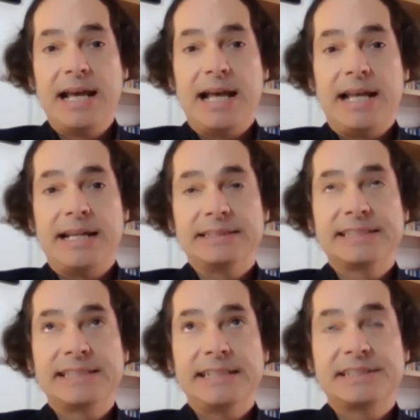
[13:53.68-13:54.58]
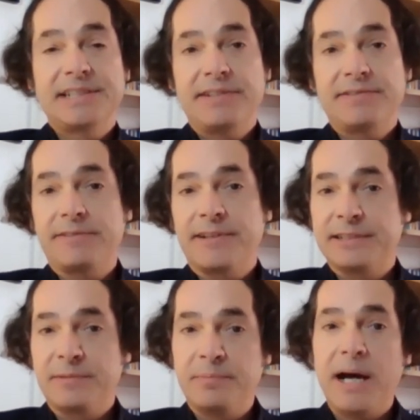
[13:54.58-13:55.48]
Now, since the
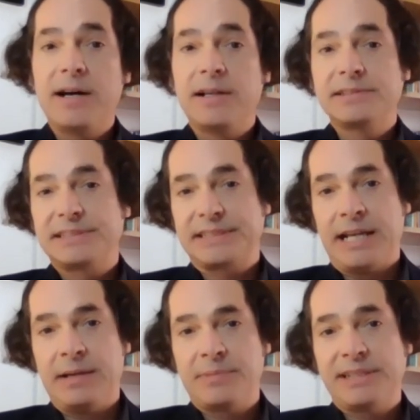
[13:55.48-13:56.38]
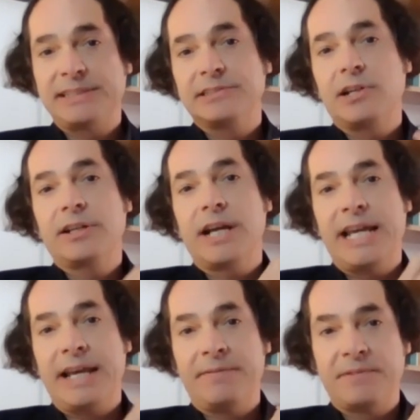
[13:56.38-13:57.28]
referendum passed, President
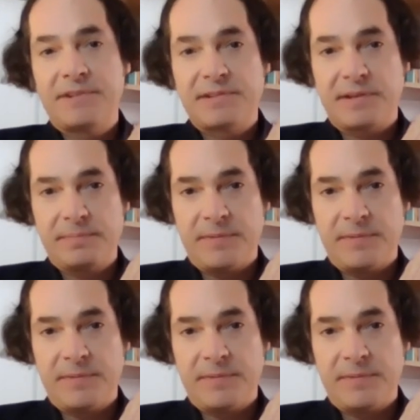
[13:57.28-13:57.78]
Tokayev's